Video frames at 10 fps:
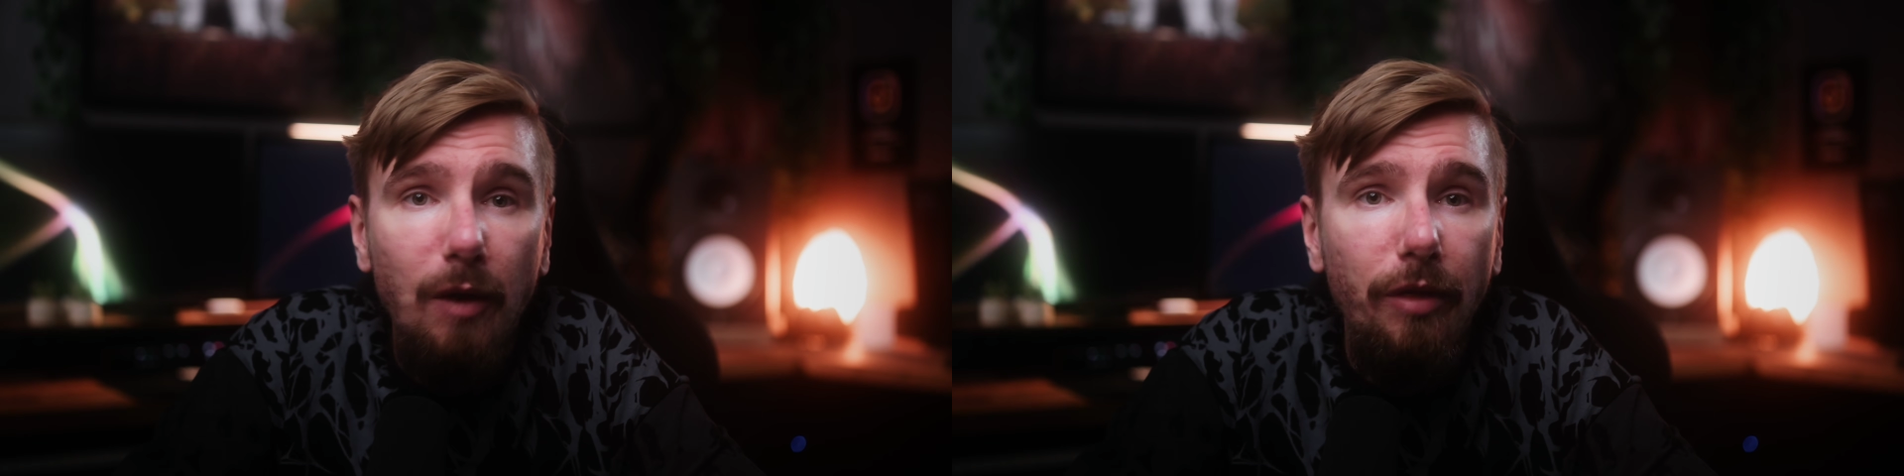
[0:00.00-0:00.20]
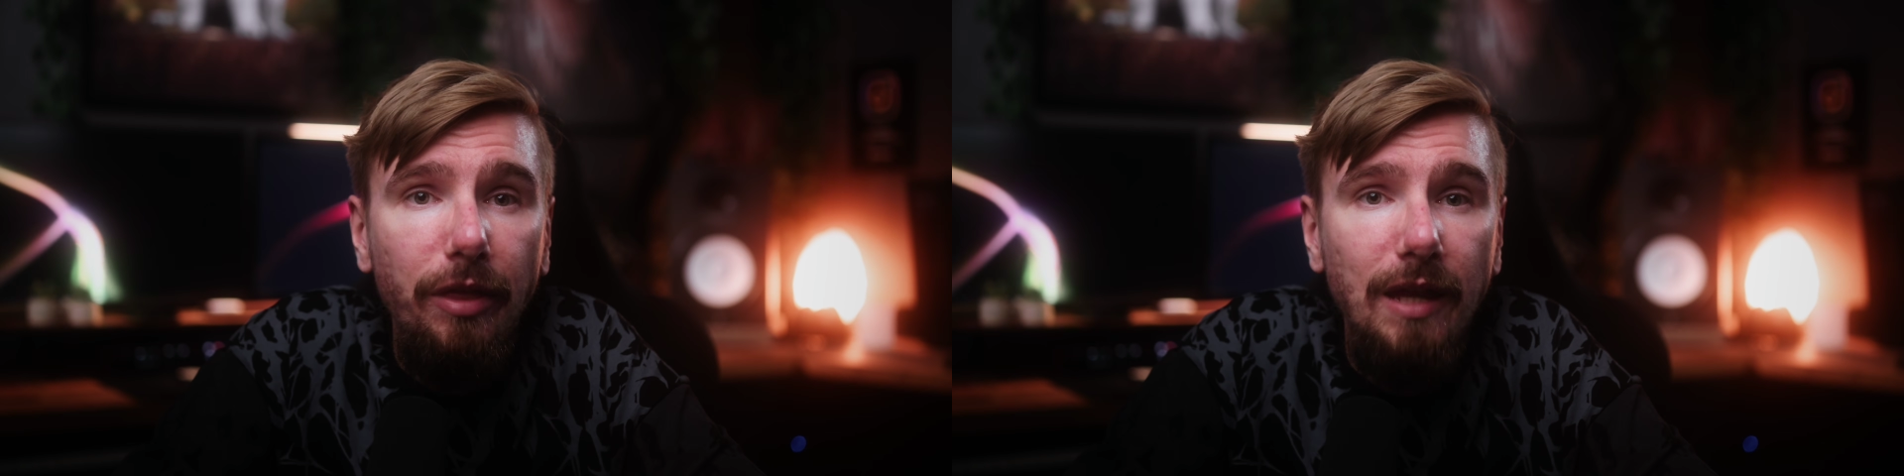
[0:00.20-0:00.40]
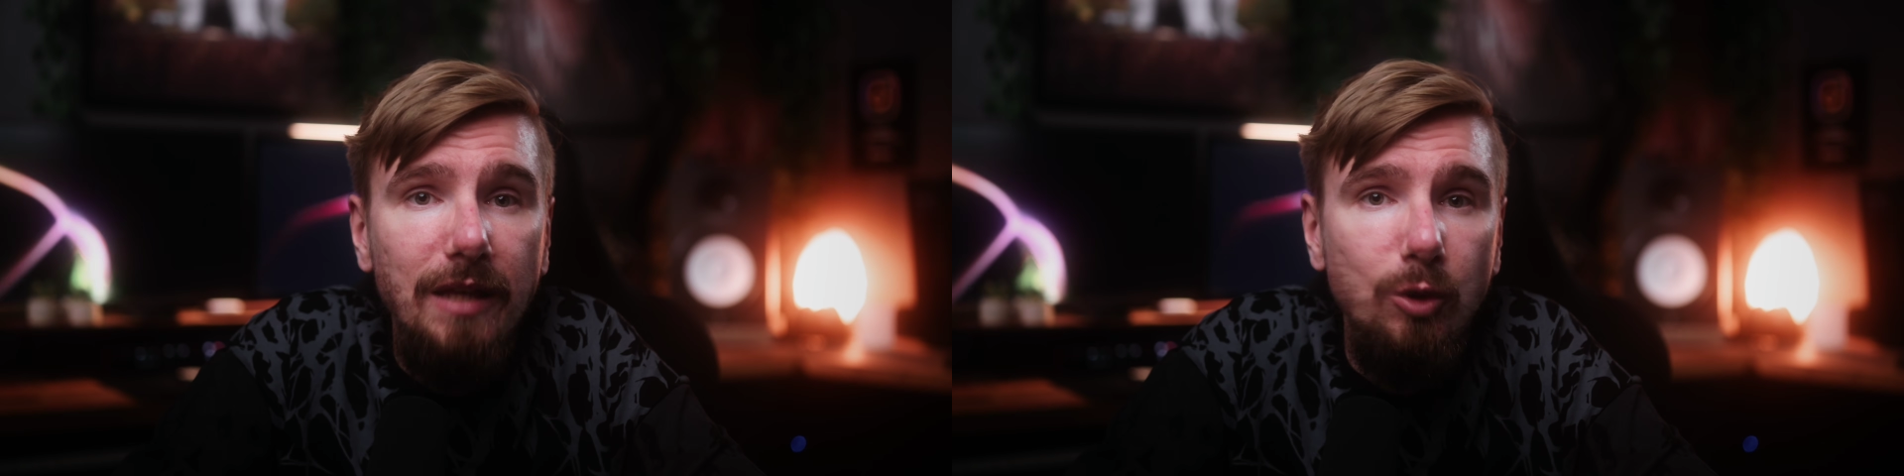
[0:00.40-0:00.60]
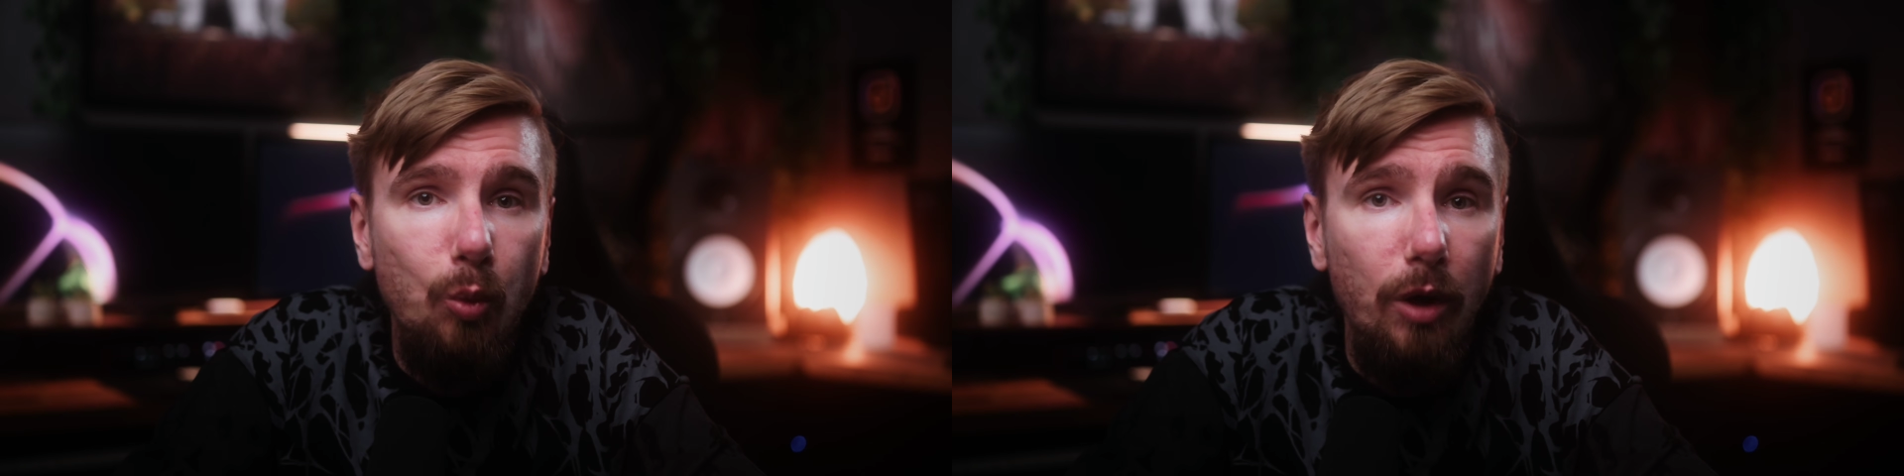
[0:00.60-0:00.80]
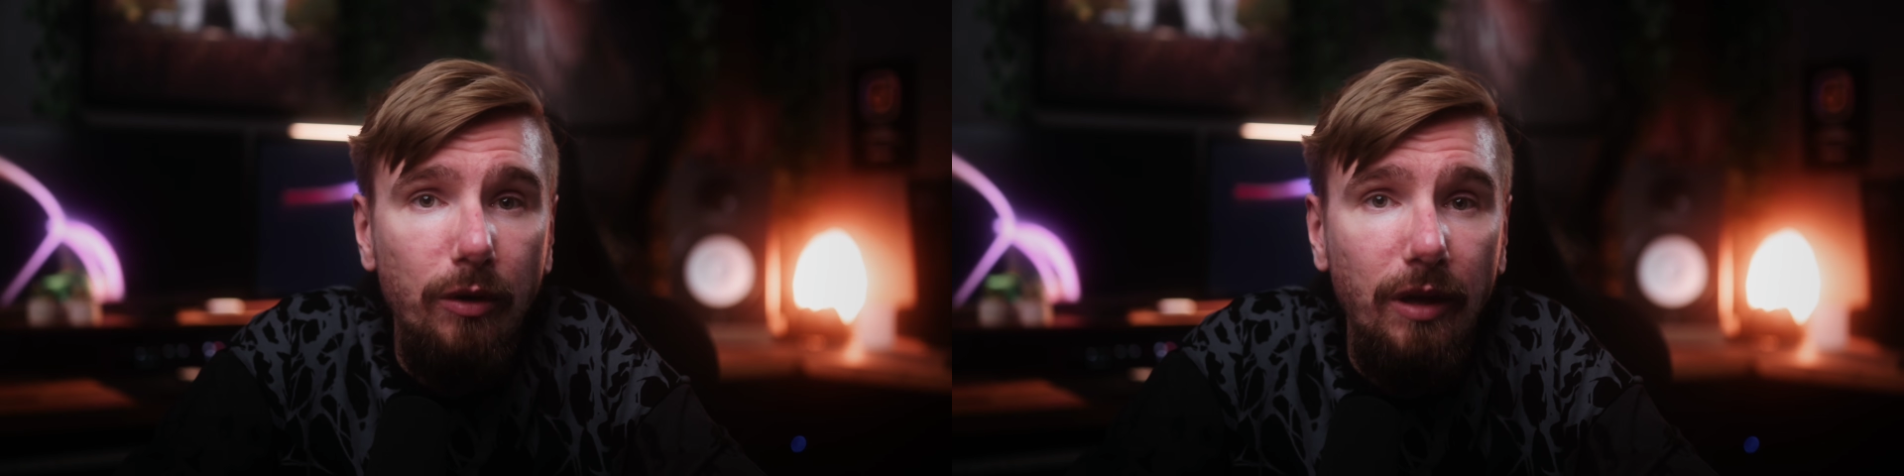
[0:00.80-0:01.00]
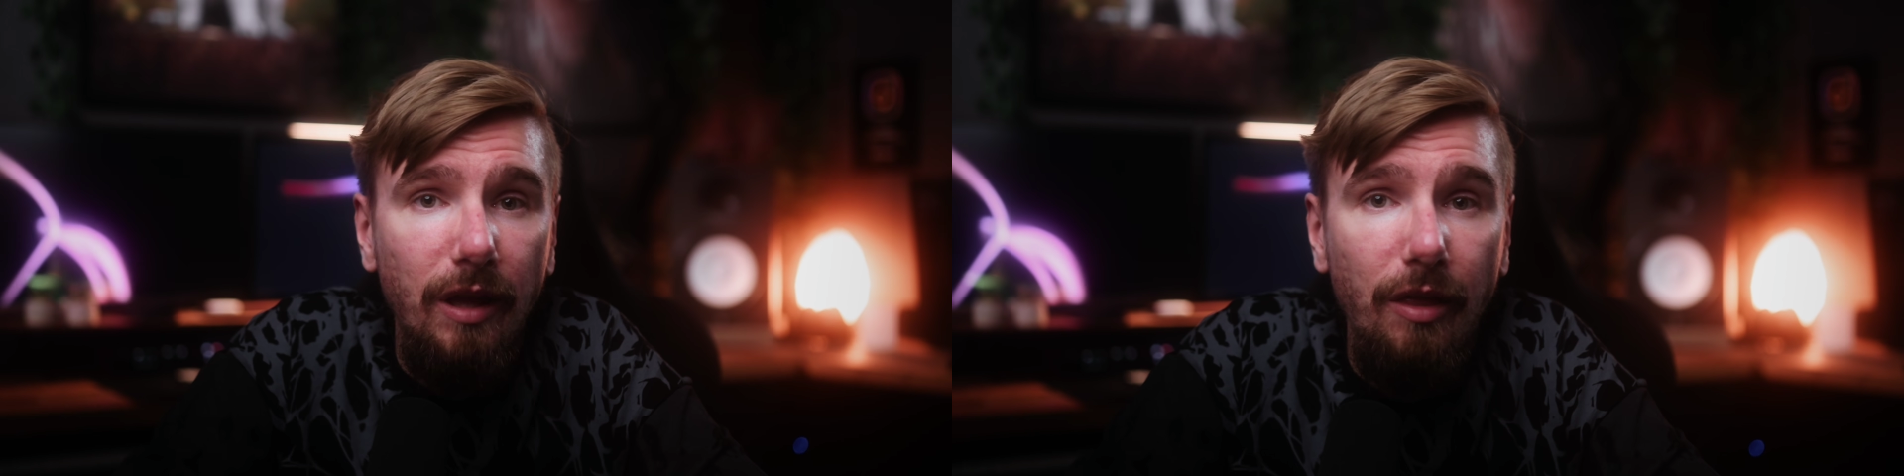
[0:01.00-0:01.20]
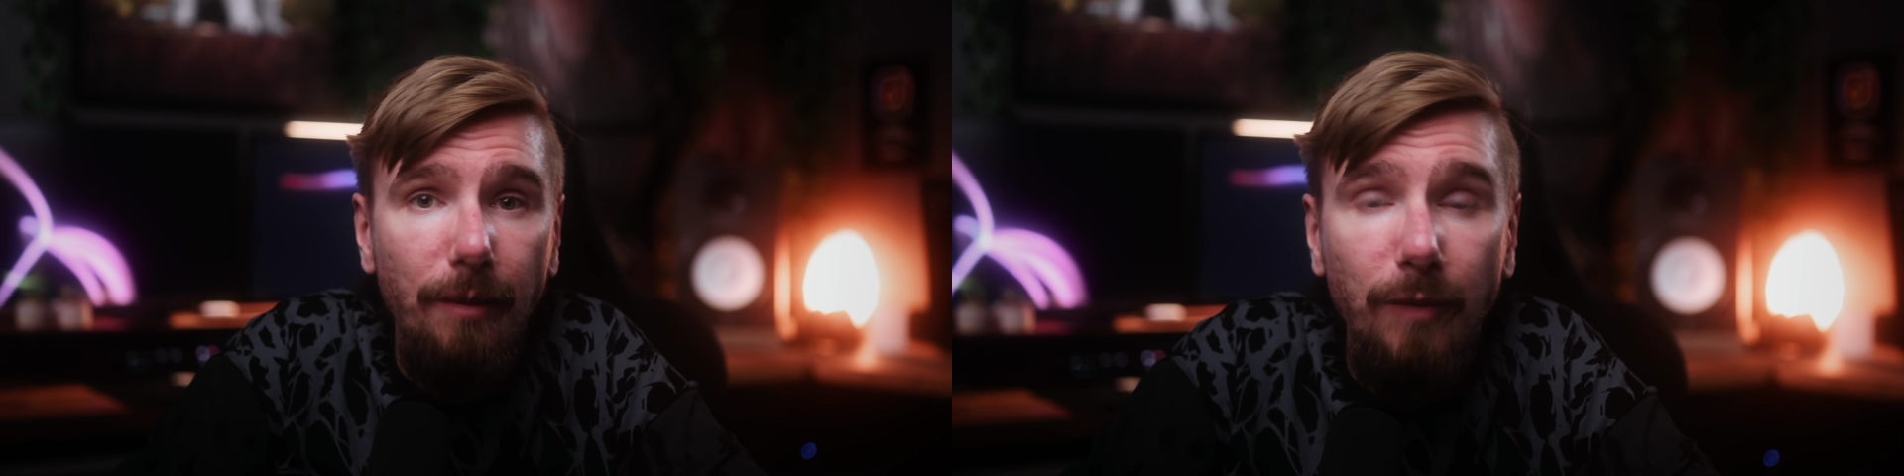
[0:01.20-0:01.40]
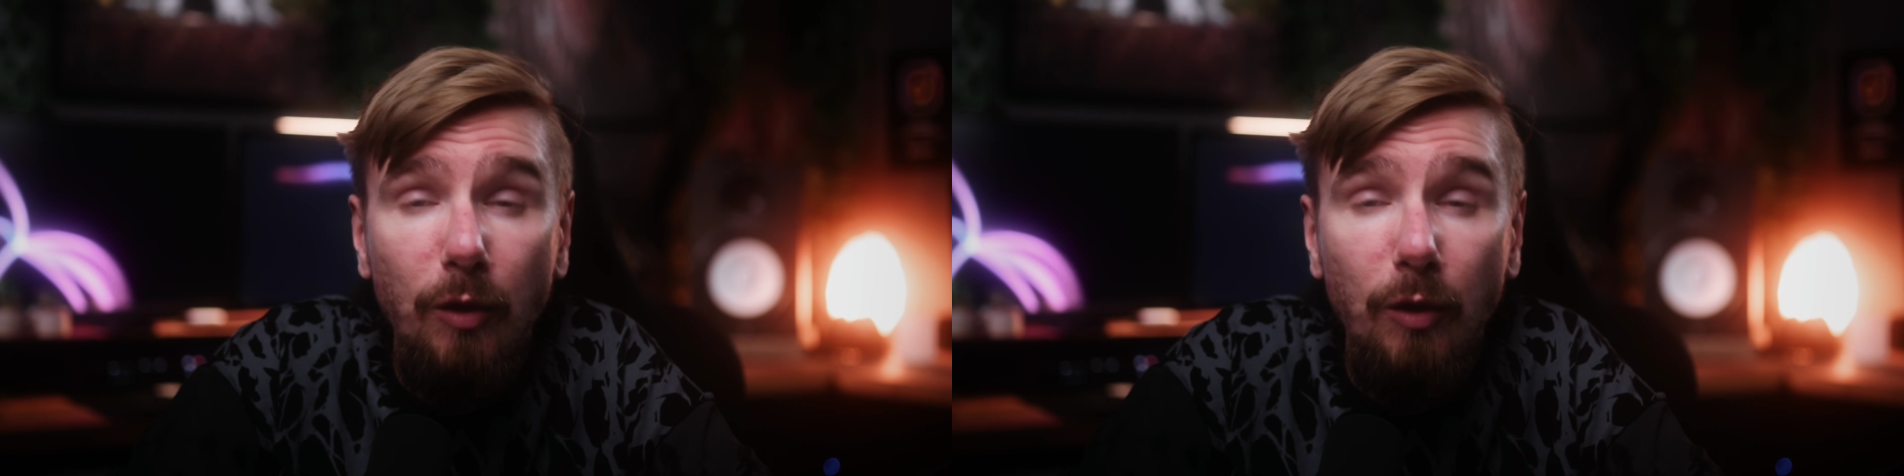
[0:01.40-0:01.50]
Everything has to work together.